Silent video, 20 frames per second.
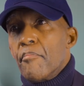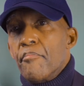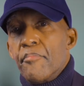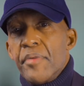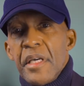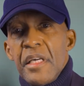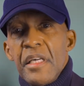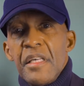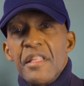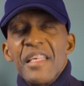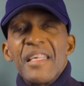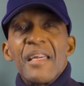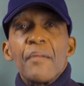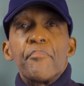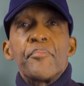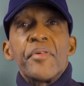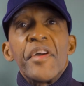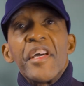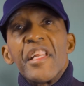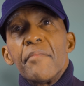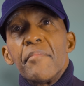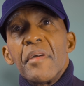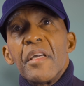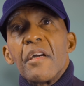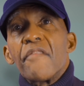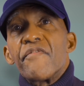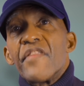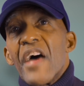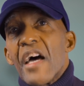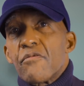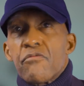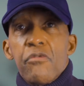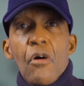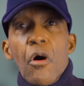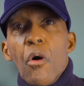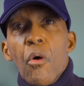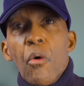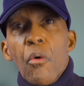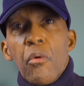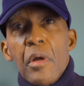be the epitome of that
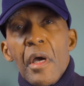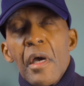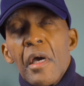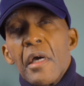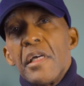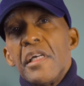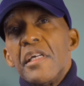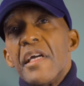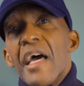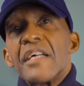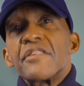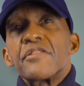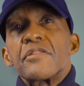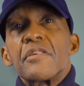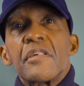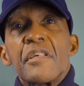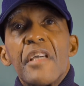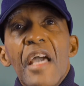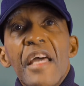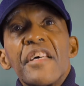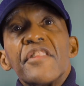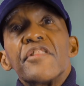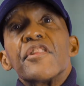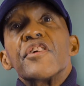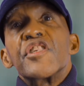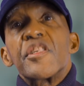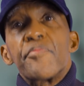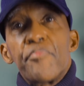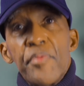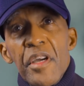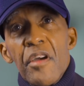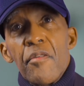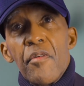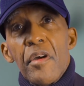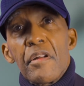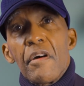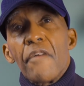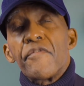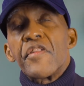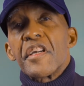role, he has to get in the
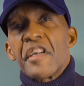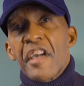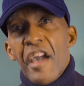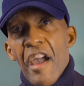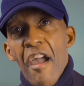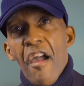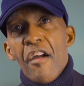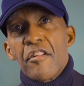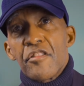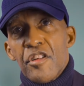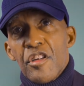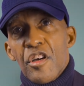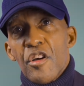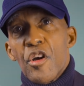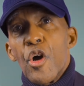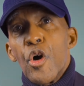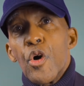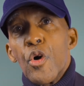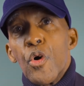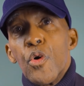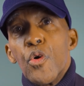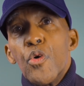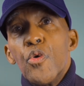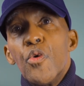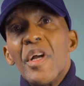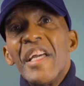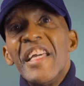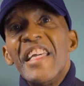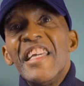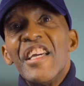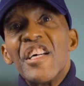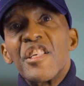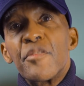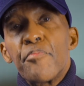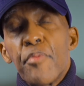spirit of the character who he is